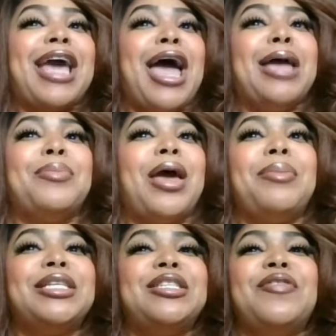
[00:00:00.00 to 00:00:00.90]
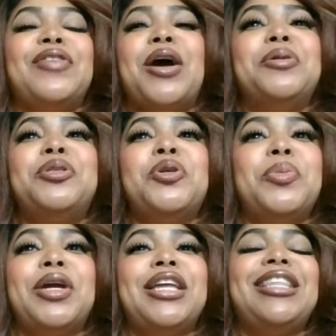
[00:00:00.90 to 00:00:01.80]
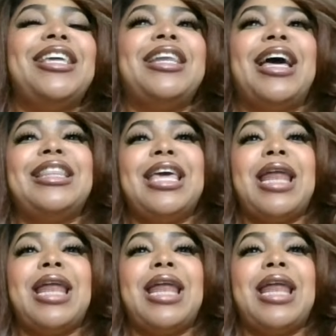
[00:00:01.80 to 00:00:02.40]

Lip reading: I hadn't made myself known to him or anything like that.